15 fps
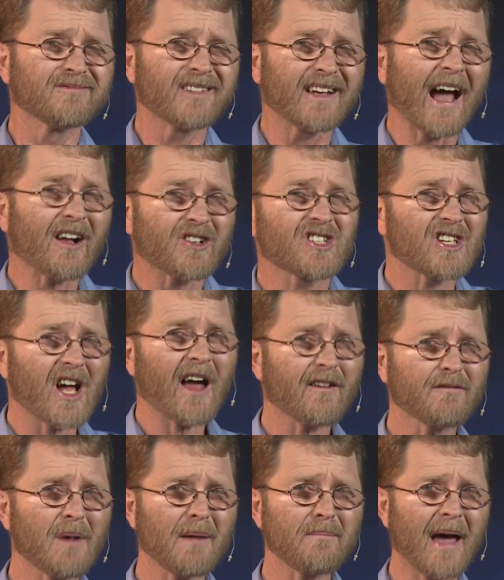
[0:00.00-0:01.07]
outside of
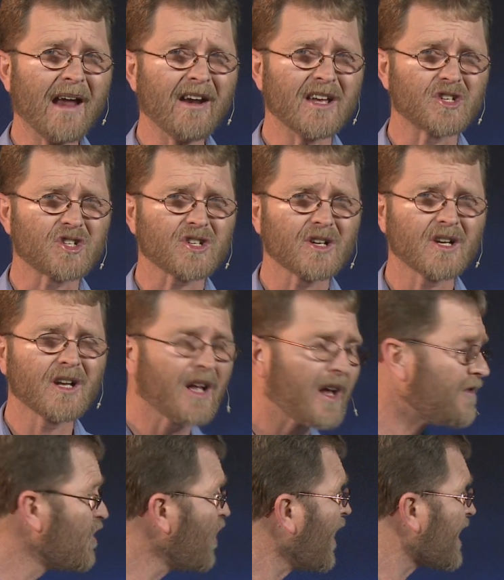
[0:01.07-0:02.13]
my marriage.
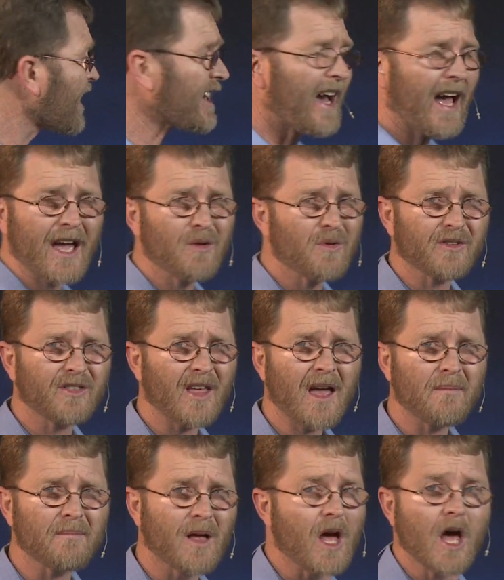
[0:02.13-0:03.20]
Not okay with
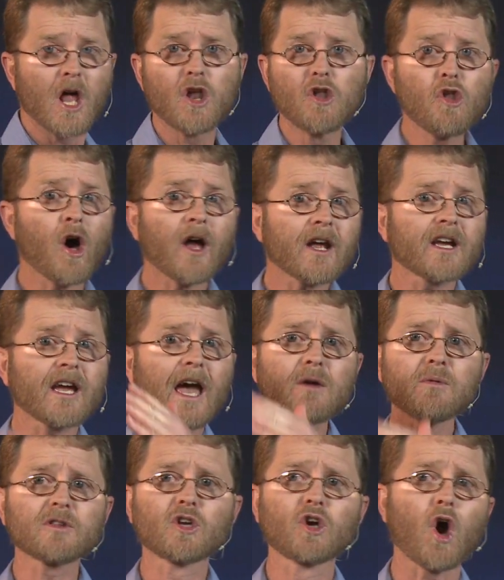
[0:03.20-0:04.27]
them. Not okay
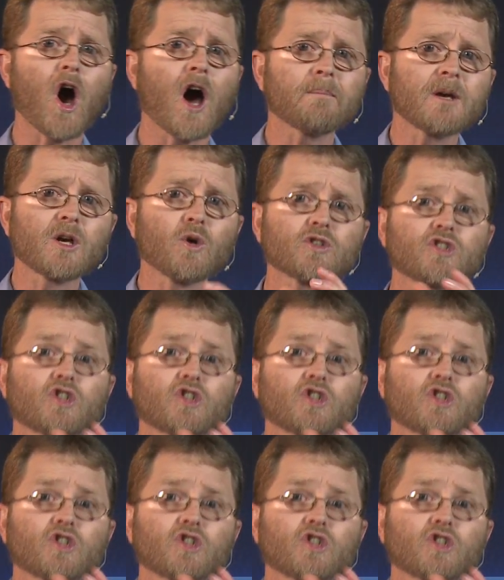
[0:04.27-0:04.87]
with God because